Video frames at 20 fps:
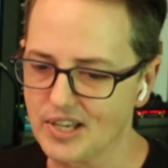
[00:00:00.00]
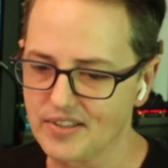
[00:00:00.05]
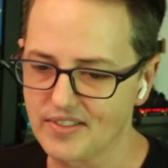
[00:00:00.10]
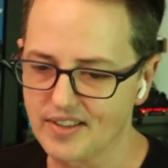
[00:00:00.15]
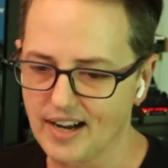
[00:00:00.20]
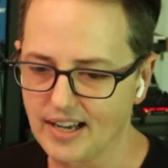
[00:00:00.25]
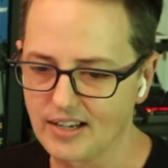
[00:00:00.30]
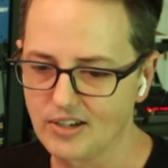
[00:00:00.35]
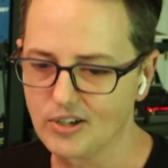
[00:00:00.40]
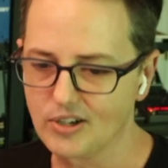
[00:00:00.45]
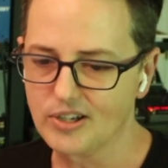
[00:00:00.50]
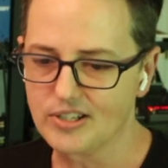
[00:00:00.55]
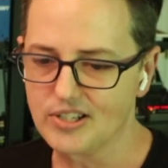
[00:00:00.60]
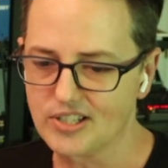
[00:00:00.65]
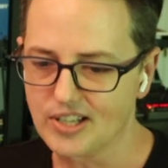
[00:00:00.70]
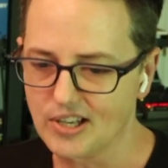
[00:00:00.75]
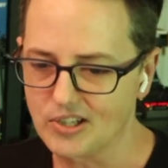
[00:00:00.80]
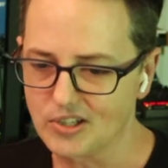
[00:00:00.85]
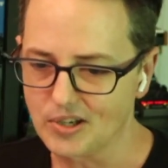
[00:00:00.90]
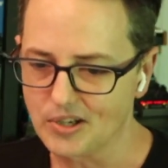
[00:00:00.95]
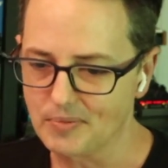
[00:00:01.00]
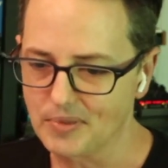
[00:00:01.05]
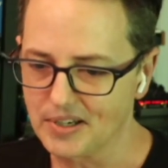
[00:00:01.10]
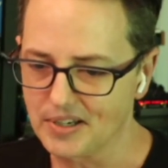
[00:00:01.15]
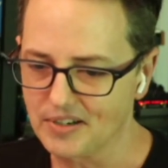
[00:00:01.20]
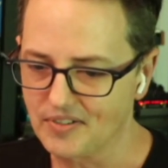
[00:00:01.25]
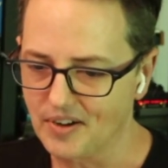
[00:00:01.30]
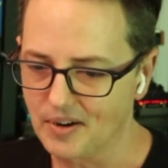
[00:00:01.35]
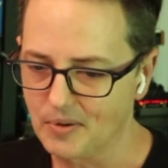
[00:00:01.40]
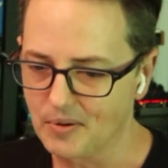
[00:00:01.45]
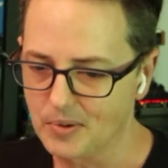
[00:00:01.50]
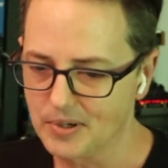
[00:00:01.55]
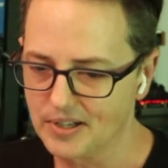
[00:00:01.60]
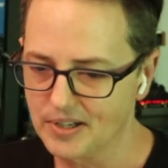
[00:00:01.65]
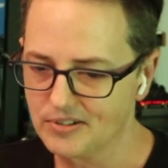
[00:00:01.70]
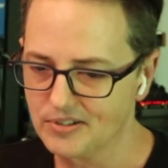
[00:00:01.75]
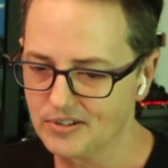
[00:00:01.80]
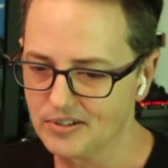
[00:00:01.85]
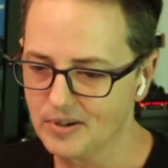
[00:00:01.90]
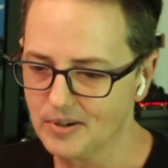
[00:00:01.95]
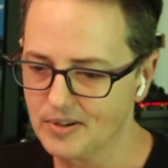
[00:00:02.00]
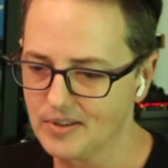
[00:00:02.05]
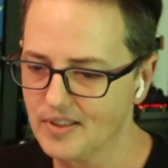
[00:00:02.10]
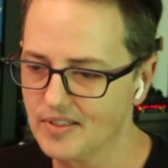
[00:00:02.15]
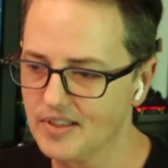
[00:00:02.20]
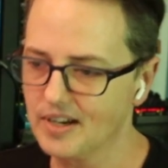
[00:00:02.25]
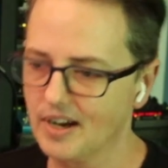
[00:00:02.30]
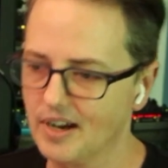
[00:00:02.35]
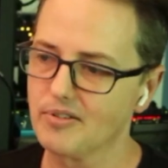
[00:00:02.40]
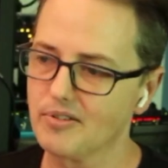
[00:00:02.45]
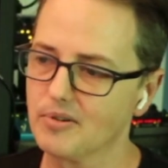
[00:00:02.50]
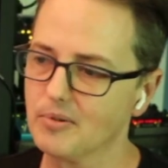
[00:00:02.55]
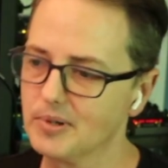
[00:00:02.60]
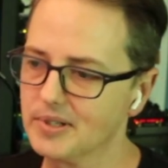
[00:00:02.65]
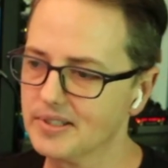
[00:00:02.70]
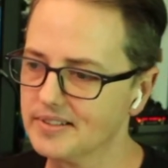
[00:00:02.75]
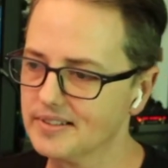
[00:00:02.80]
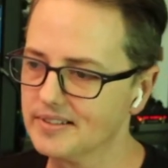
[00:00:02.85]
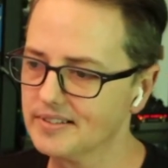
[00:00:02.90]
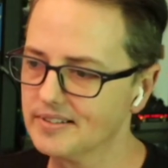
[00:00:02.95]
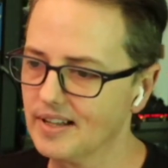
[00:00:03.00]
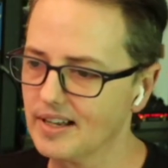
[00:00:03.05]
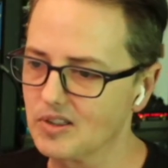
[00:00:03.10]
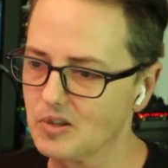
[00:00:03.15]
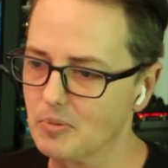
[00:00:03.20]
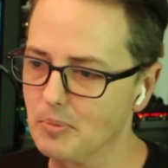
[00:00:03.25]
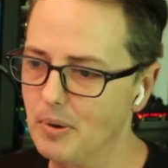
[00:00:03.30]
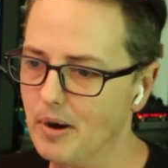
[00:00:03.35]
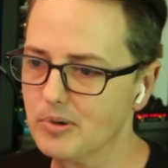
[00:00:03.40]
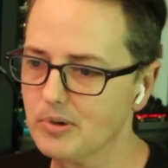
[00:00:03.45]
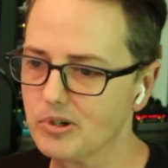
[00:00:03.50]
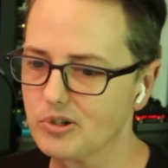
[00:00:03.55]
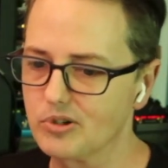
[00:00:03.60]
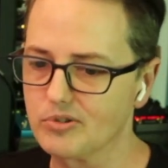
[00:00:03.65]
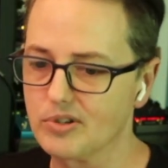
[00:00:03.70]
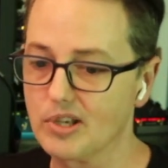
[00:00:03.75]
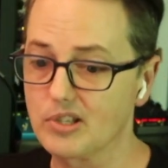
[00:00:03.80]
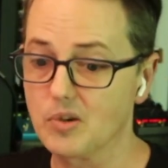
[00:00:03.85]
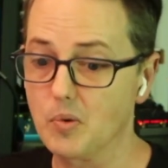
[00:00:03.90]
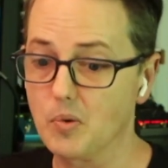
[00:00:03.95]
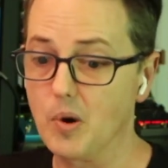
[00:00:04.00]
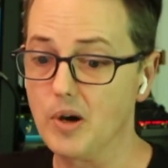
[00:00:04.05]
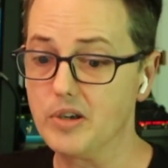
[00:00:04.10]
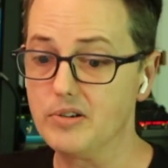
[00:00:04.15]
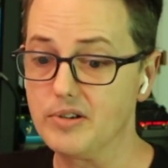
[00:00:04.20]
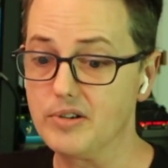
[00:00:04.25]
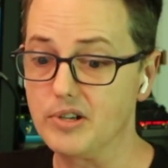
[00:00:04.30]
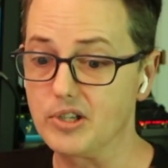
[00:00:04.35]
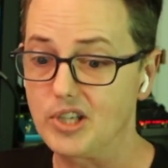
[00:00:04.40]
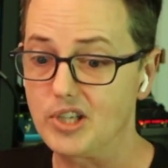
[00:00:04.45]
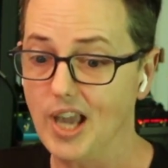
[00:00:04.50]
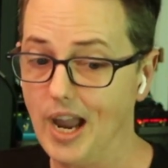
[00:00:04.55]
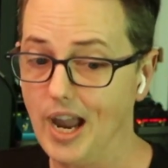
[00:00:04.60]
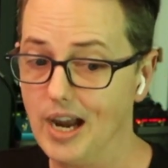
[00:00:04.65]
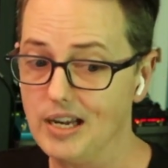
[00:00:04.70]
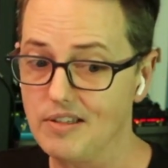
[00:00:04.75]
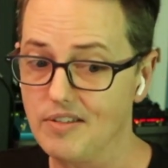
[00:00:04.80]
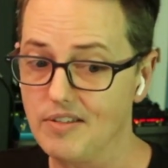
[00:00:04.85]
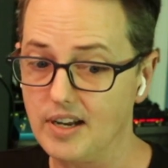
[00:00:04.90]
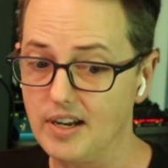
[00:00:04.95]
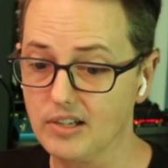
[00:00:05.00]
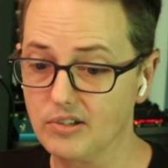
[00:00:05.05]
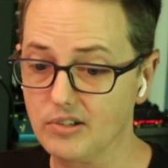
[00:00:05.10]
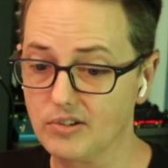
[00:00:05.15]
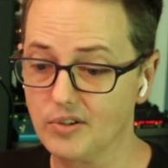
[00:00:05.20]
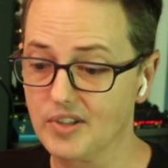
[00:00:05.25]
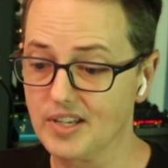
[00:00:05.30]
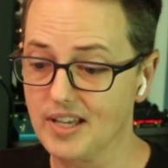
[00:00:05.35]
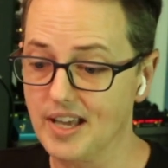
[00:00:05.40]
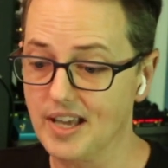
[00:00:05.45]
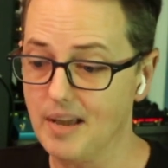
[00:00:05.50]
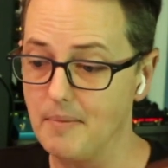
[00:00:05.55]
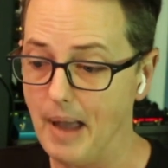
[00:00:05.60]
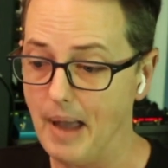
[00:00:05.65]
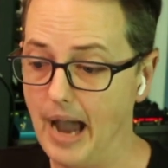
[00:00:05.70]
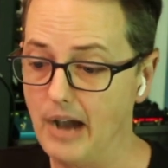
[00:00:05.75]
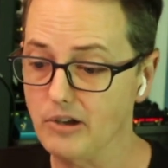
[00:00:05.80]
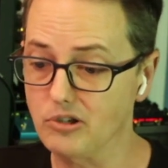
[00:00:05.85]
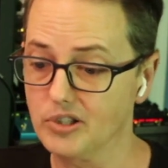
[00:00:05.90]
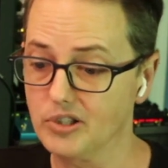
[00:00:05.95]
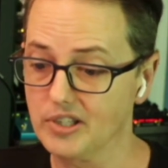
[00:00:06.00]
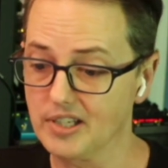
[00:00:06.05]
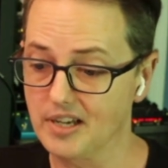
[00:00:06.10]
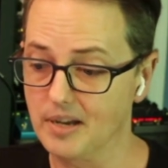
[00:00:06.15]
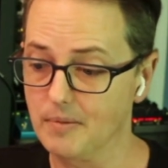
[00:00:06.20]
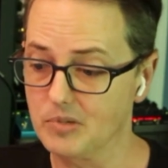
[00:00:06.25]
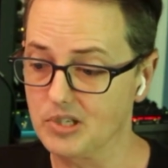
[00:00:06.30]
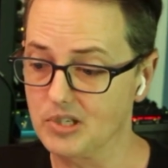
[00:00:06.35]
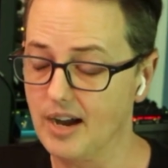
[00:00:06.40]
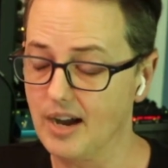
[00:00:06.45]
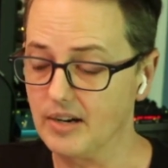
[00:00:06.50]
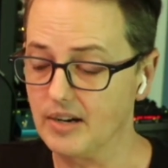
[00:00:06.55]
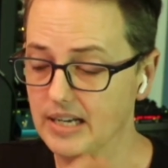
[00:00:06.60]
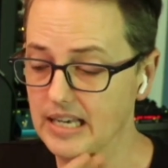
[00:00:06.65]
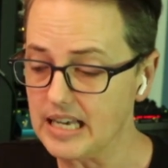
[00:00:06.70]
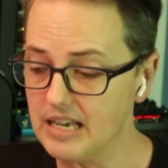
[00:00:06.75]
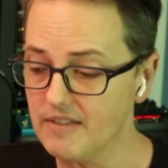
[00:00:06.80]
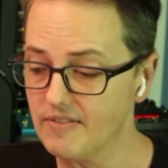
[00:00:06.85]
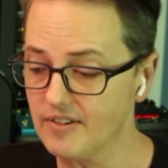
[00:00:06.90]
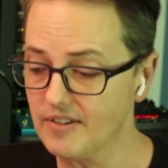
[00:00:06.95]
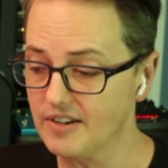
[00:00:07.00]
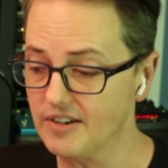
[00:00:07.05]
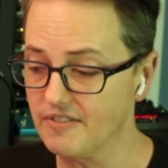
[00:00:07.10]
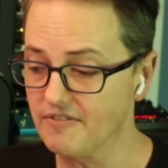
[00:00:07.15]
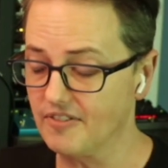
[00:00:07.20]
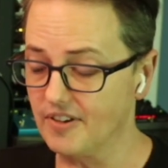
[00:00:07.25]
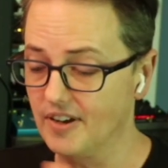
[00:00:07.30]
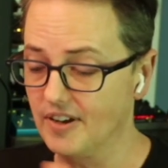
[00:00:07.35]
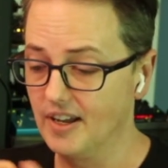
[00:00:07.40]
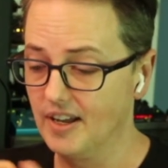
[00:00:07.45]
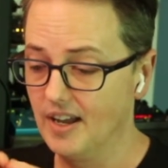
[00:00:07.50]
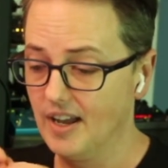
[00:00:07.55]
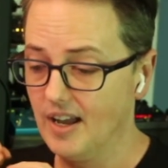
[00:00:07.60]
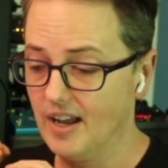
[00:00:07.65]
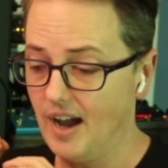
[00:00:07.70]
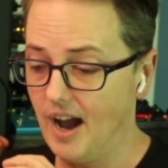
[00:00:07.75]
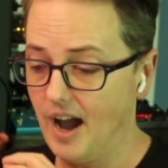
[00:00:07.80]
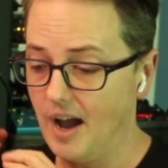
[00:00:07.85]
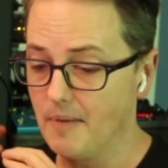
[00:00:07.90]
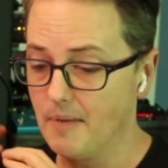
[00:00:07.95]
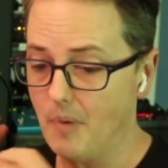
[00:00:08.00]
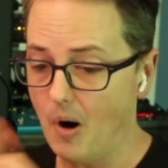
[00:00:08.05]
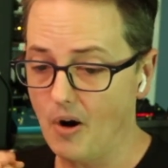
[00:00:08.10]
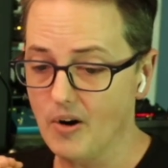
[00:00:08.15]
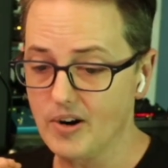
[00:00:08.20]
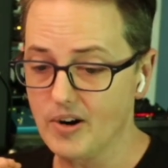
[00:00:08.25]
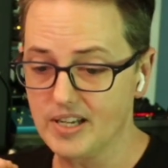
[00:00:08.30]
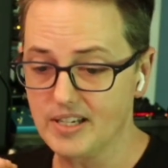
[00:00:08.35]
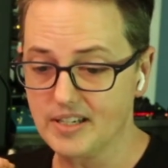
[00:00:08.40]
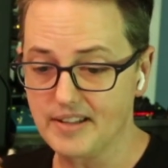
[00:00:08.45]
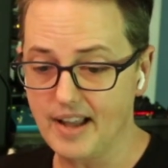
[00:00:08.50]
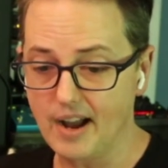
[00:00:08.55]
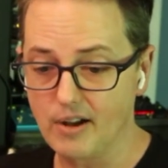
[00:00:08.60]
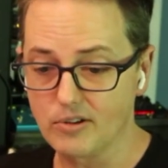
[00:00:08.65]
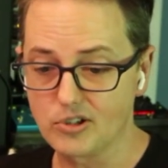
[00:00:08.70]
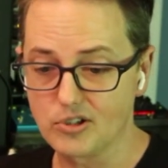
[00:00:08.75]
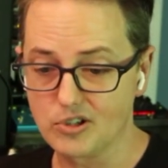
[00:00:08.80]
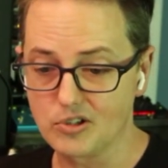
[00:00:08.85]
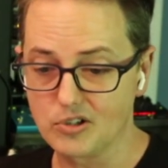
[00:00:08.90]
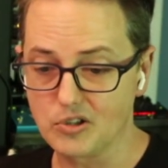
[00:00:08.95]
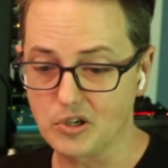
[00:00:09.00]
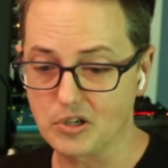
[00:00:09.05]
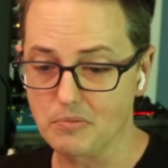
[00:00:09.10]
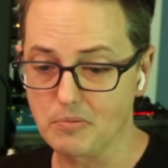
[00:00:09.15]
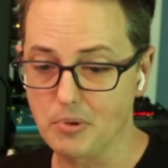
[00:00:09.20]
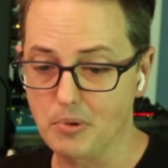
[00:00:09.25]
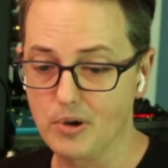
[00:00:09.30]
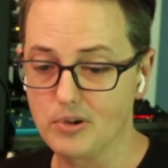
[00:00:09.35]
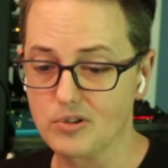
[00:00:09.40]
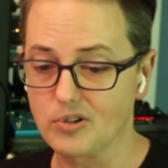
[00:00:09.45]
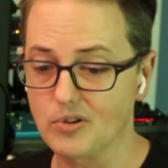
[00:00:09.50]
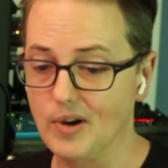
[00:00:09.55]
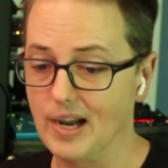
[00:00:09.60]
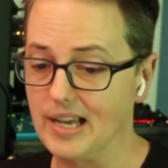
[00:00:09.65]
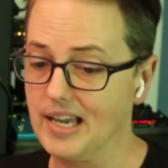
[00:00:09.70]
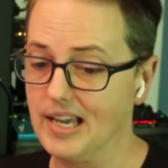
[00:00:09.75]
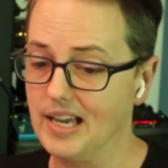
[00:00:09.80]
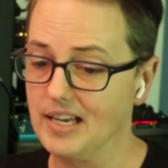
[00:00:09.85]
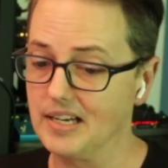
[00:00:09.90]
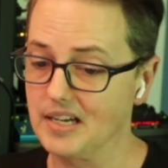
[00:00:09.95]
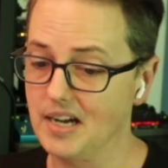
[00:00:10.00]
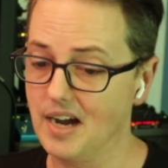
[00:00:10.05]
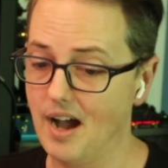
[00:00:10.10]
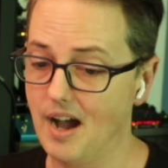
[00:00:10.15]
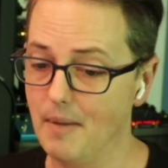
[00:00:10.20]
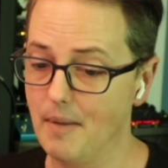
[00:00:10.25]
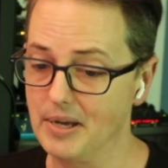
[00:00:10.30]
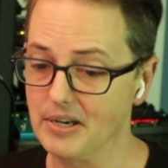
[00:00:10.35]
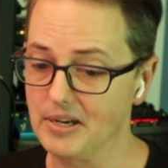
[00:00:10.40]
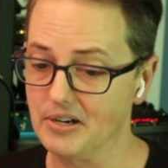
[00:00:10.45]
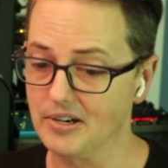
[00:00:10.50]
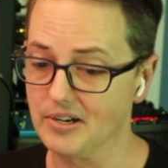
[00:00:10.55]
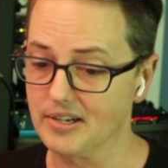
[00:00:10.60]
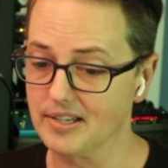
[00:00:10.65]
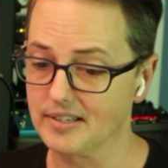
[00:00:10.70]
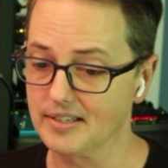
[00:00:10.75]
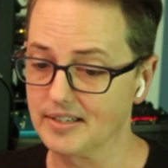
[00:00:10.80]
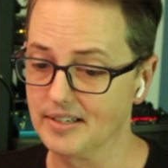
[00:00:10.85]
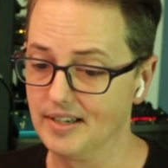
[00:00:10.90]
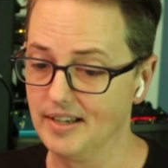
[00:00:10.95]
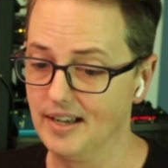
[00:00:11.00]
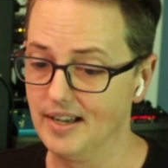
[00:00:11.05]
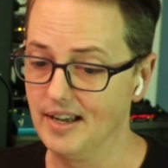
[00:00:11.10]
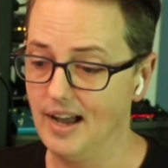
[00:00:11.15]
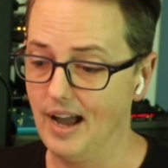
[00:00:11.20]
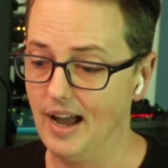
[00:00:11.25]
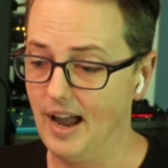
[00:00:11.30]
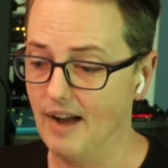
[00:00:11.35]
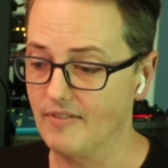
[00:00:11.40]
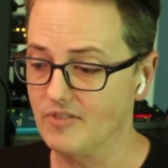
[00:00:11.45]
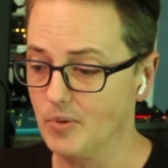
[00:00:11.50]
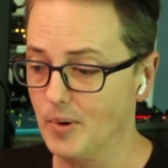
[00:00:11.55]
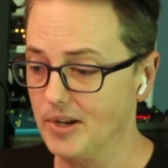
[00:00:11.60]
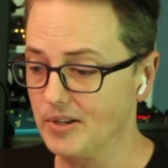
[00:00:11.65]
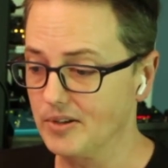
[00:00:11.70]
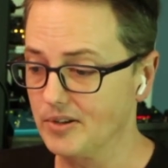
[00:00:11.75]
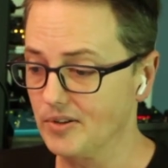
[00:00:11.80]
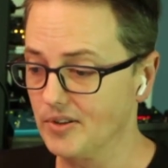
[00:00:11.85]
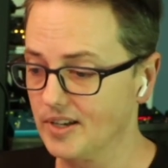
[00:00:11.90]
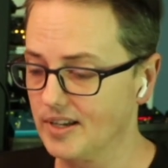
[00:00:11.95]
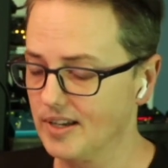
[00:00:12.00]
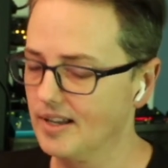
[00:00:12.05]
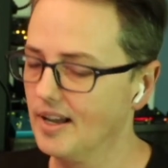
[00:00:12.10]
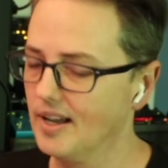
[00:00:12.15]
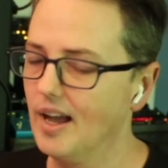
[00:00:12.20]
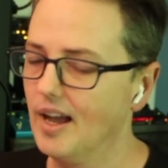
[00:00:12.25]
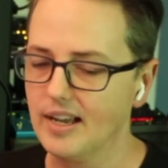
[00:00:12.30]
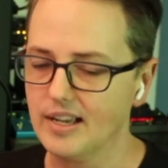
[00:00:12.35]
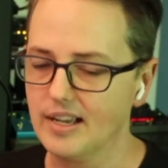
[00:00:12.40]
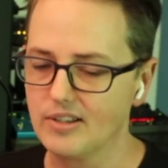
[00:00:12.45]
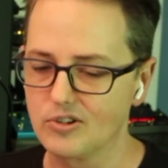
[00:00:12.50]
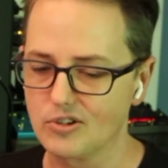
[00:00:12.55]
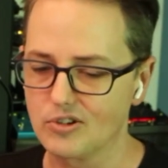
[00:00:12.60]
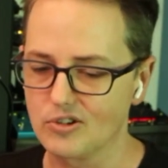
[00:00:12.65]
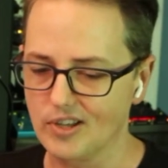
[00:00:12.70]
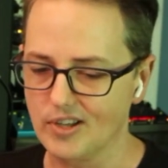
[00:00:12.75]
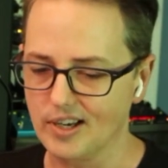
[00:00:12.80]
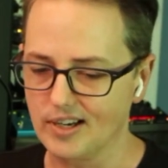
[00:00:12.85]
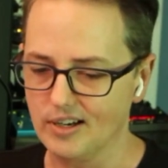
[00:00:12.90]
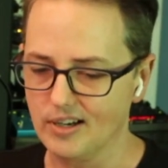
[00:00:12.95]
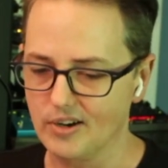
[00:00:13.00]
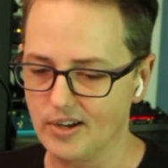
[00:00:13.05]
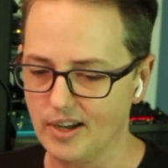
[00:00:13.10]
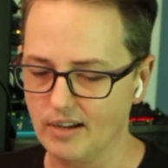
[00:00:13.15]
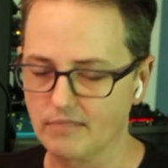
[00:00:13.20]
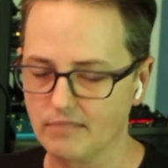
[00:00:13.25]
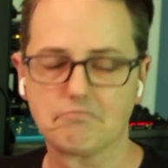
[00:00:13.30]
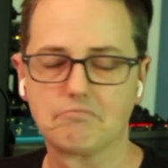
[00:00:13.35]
that I could say something if I wanted to, and then the other one, like, the publisher doesn't want you to say anything until the game actually comes out. Even if I'm already announced as the composer, I can't comment on it. I have to wait until they get... It's just like, okay,